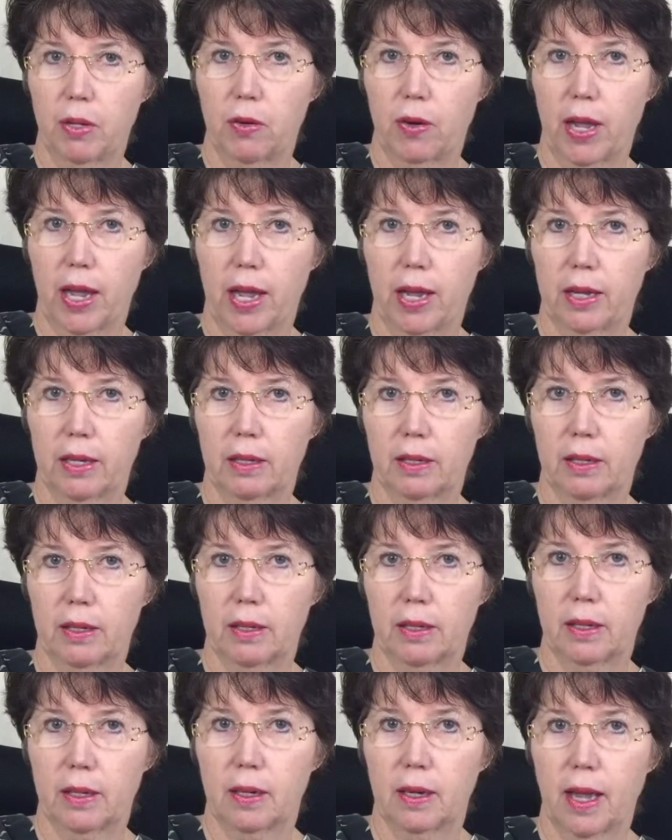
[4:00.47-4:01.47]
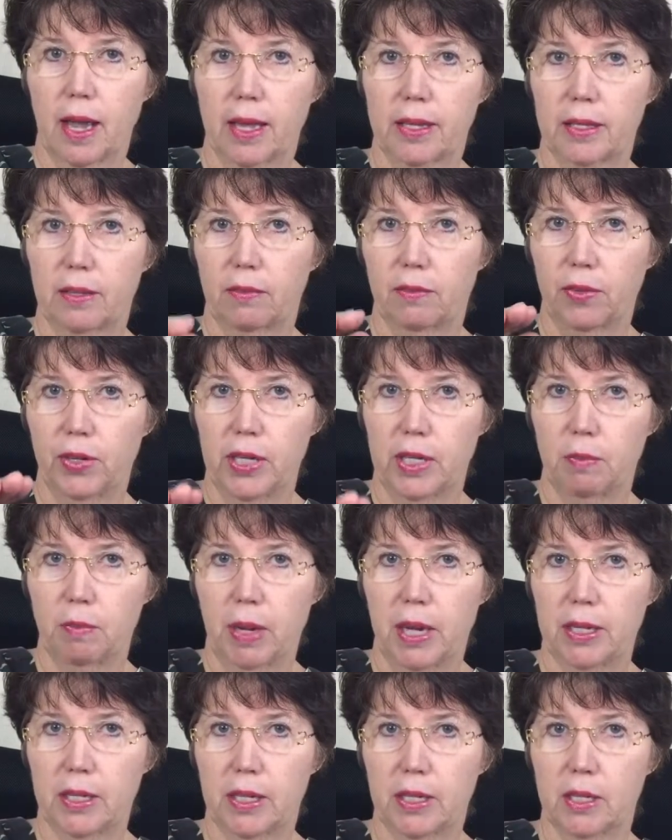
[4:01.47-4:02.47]
your hand as the free
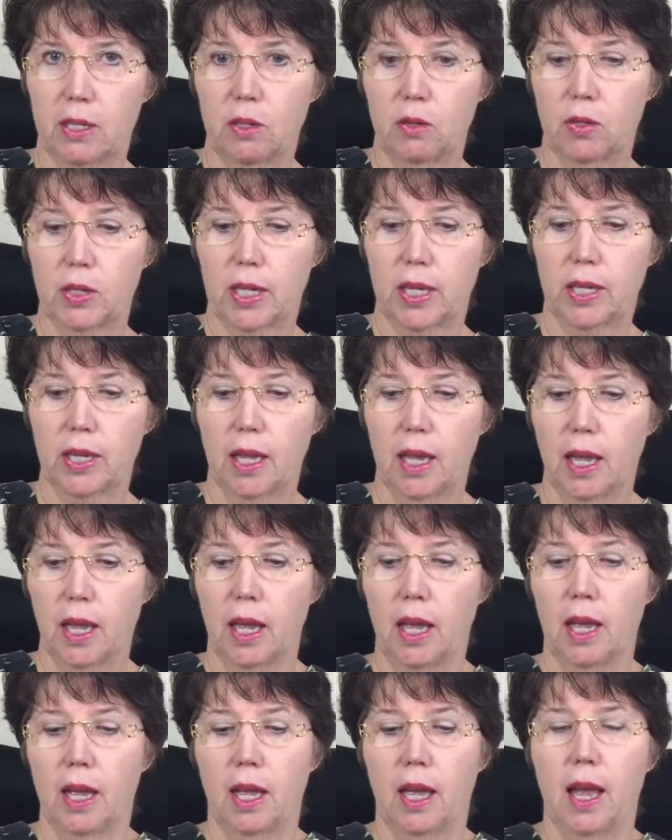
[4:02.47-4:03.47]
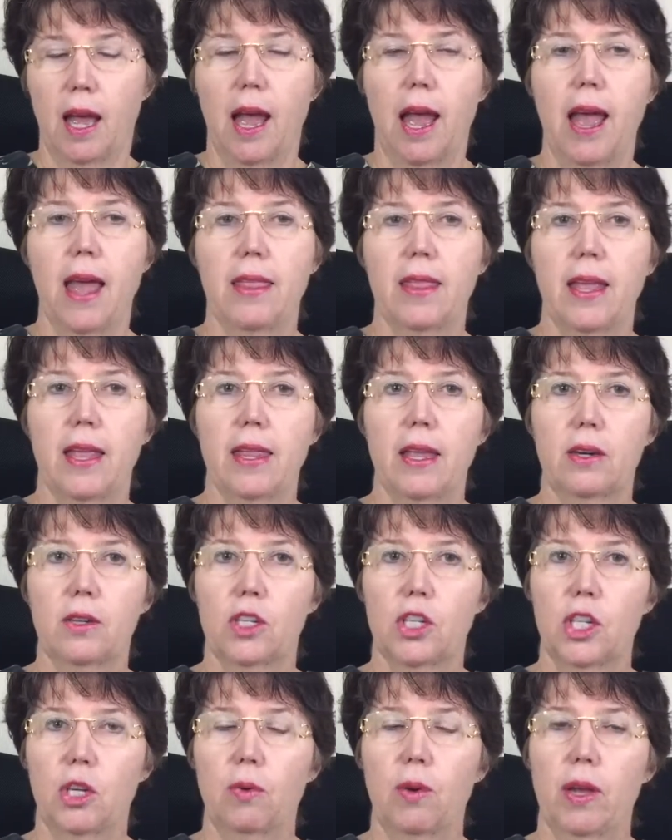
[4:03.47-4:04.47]
space is losing. And then
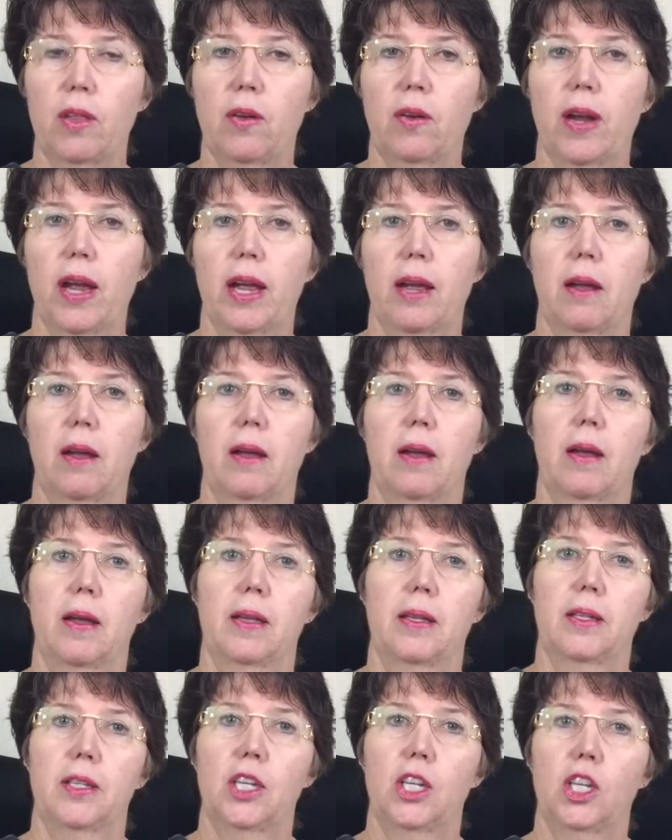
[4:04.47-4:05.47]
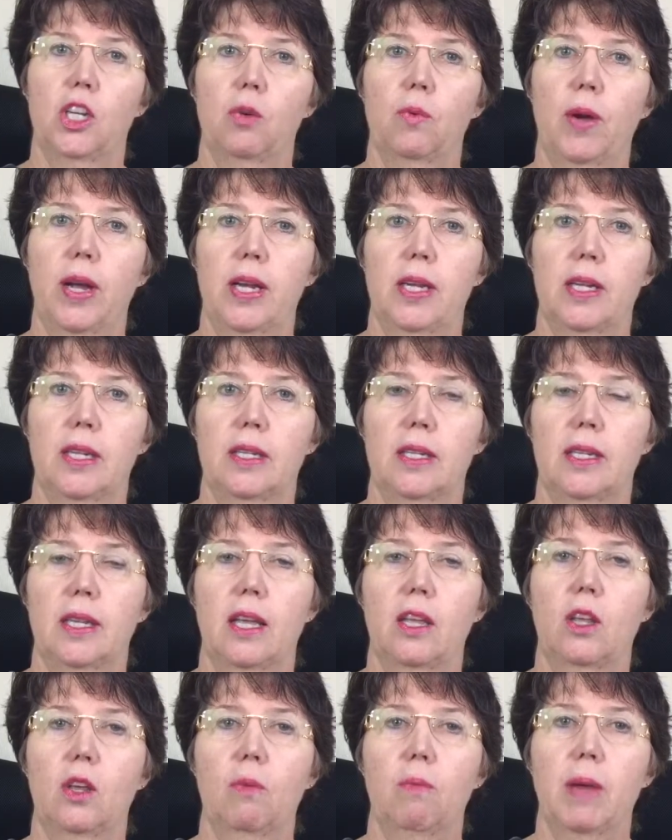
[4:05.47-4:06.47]
there's two other situations
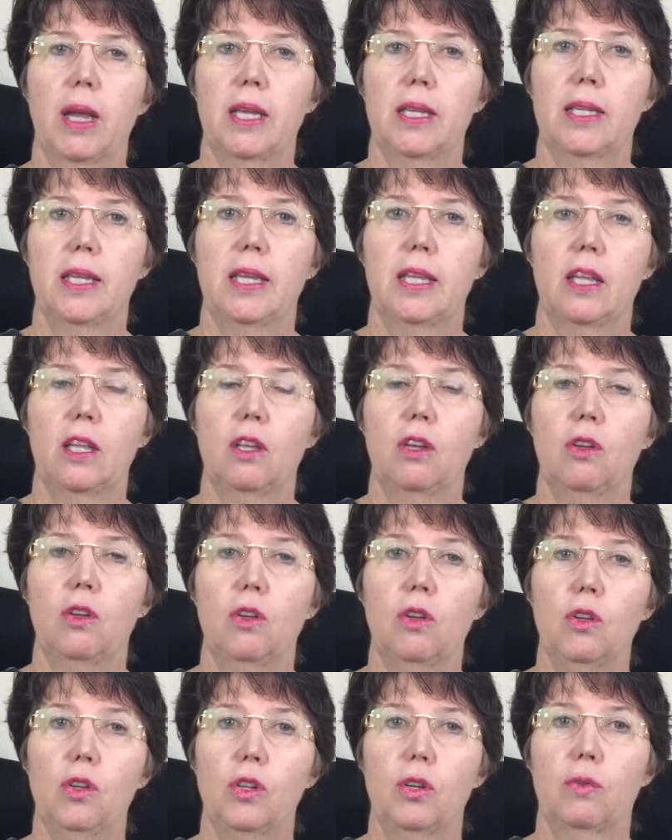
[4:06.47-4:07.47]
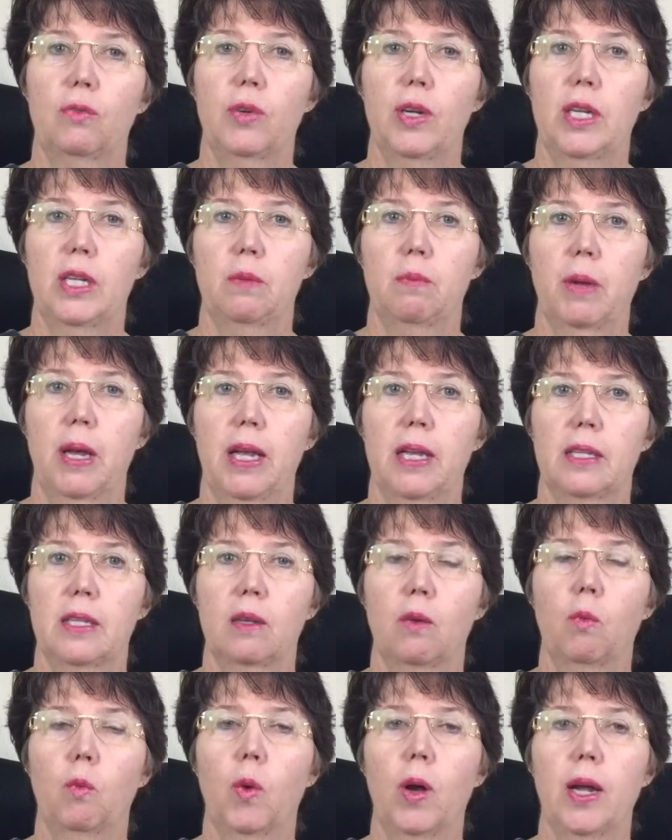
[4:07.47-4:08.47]
that you may see that you lose your free space.
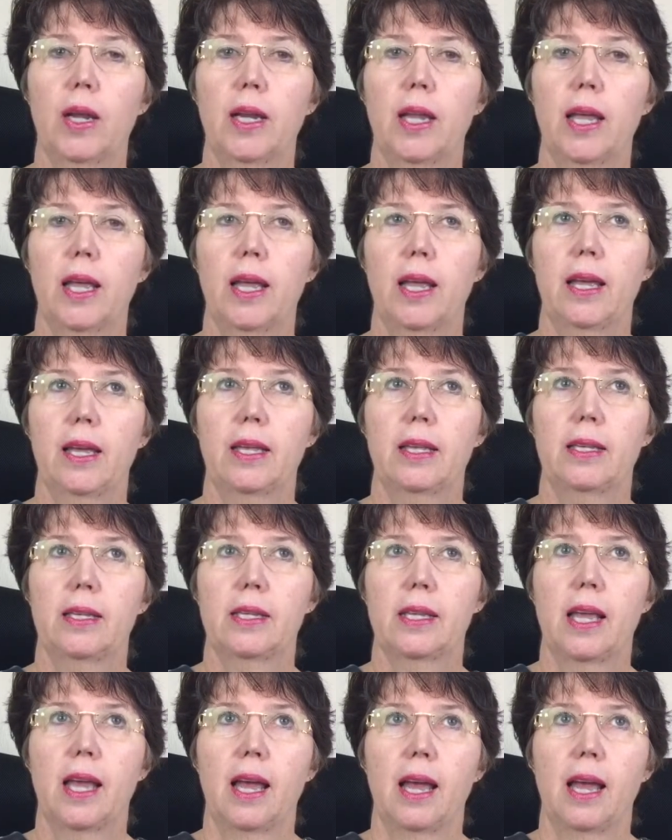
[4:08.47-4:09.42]
One is